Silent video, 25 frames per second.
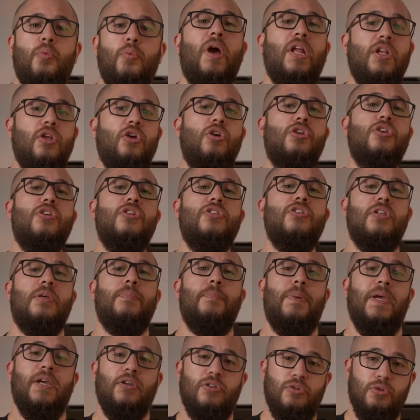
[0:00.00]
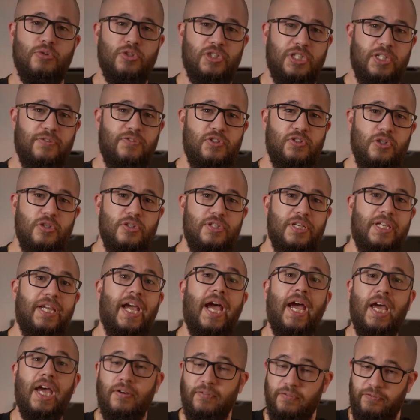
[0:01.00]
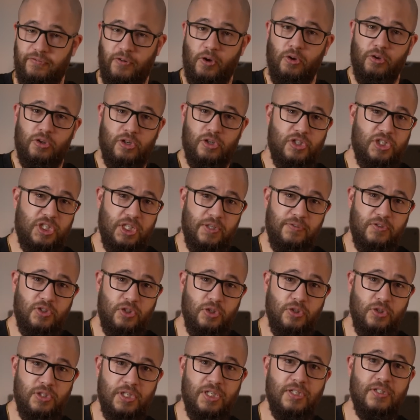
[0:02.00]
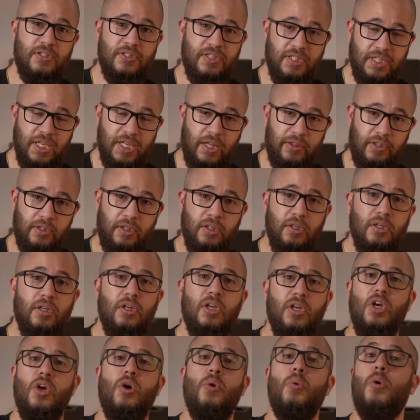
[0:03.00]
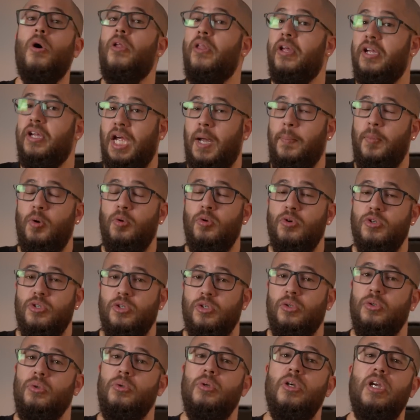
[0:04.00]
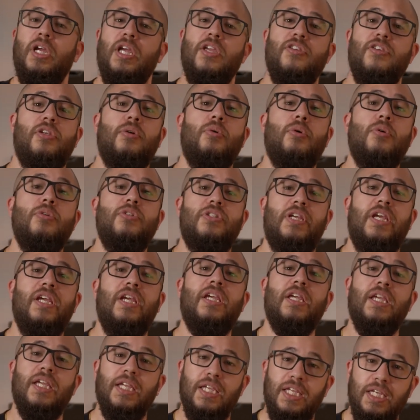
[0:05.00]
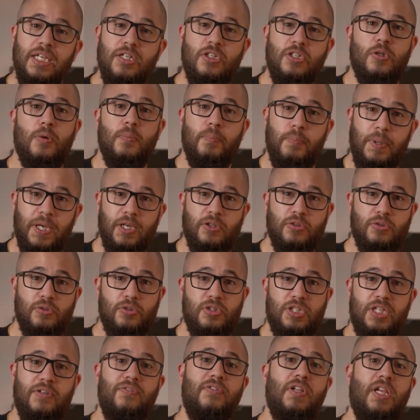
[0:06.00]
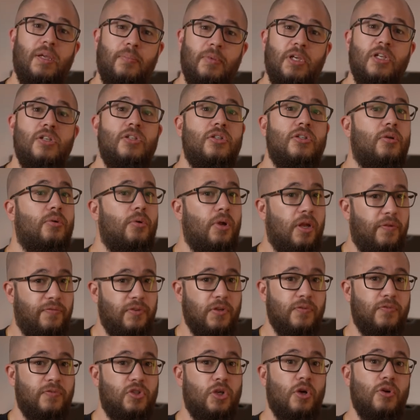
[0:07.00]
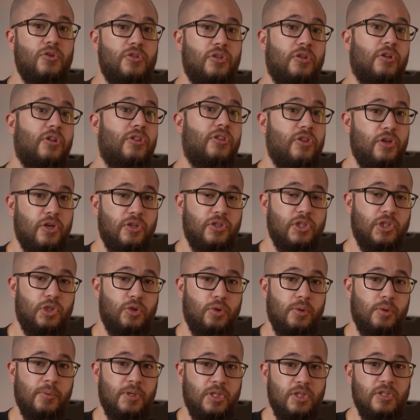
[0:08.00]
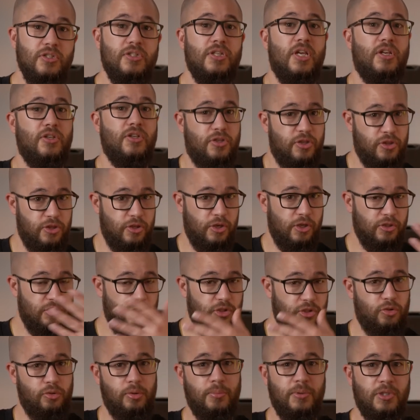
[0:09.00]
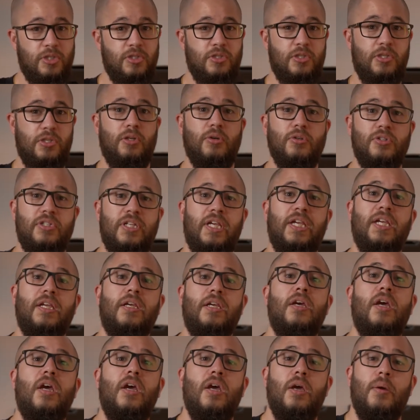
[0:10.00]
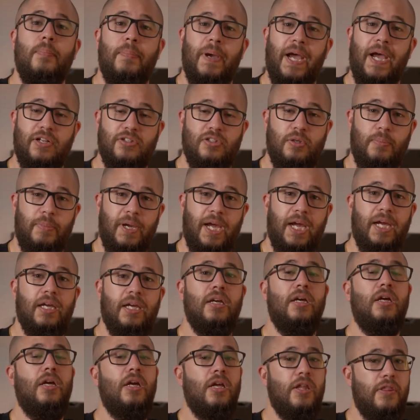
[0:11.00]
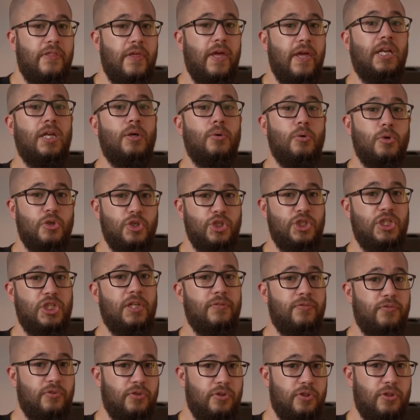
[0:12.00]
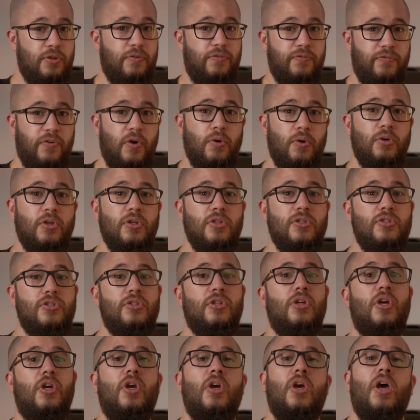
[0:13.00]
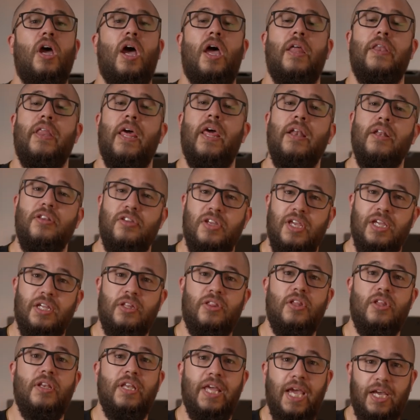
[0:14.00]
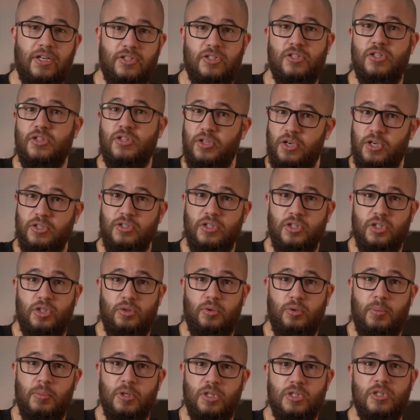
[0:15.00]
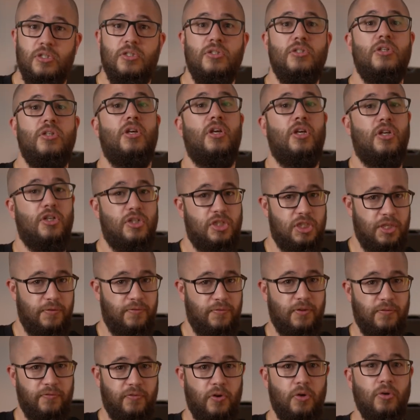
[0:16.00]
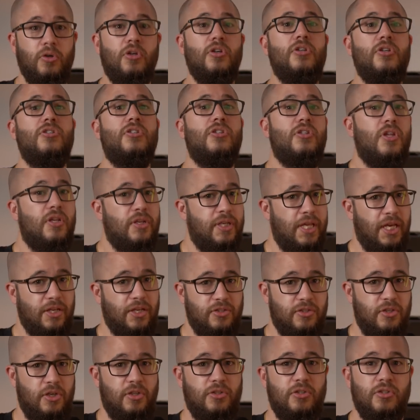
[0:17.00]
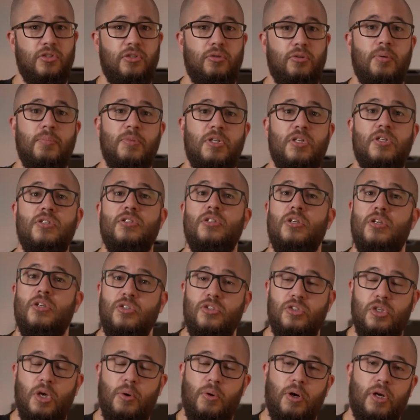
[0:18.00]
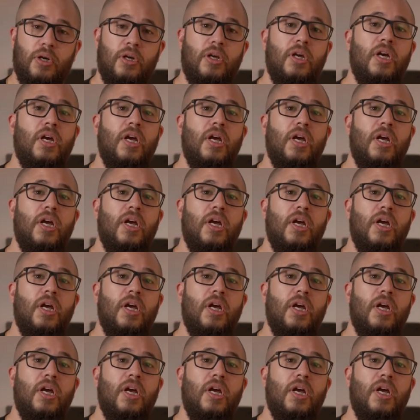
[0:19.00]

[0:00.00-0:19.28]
When you're using pixel shift shooting and focus shift shooting together, what the camera will do is it will take each pixel shift image, if you've chosen 32 images, that's 32 images that it will take back to back, then it will shift the focus and then take the next 32 images shift the focus, the next 32 images, and so on,